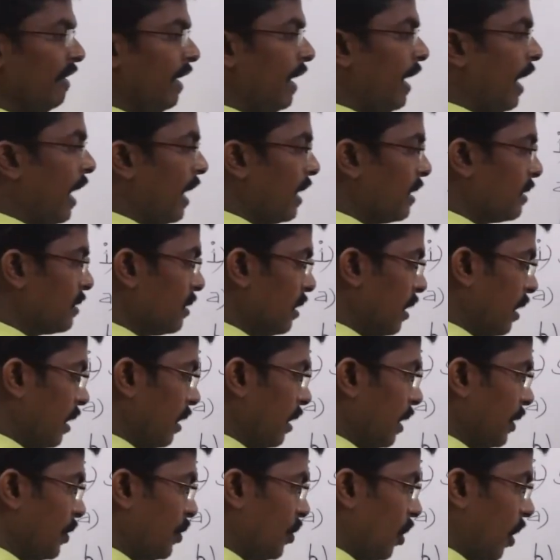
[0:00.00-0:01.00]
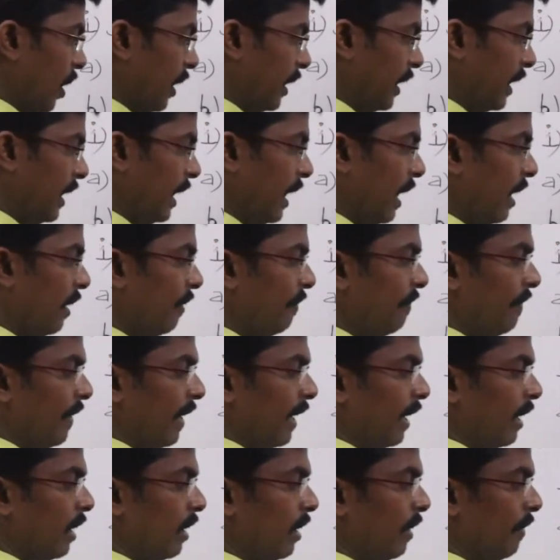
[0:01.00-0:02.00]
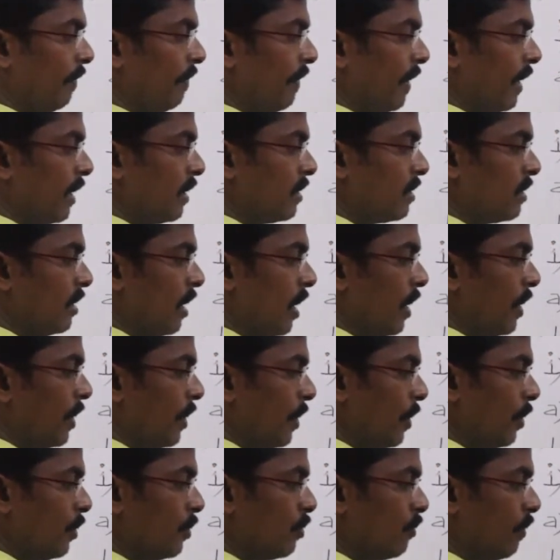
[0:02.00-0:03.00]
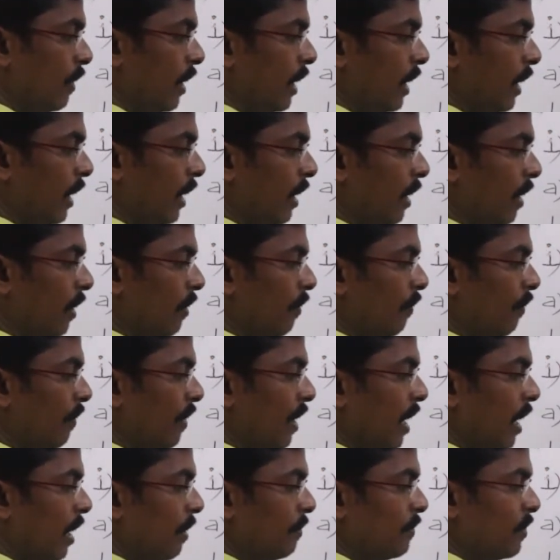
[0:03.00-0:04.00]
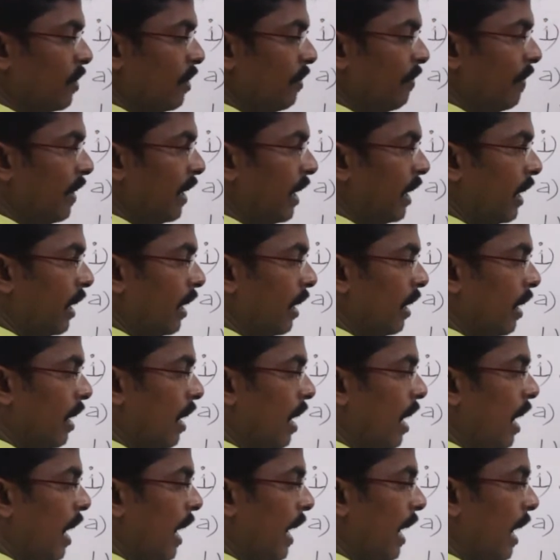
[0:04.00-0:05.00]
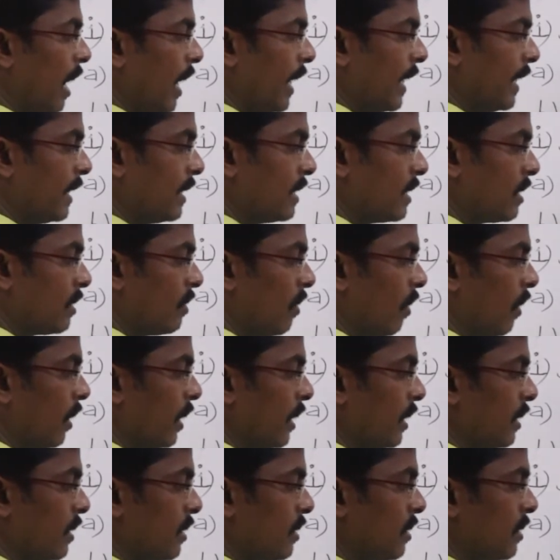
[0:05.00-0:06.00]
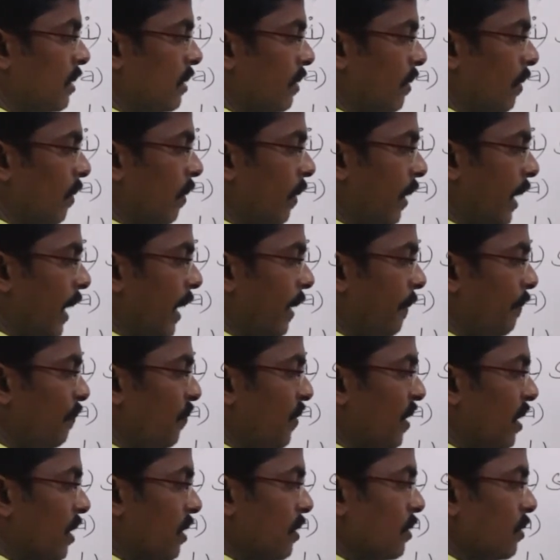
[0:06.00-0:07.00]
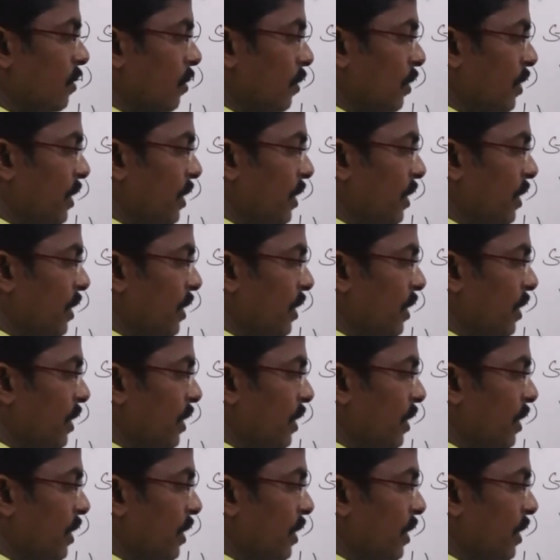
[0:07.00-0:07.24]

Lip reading: whereas the Schottky and Frankel defects usually we are observing in ionic solids. Okay, so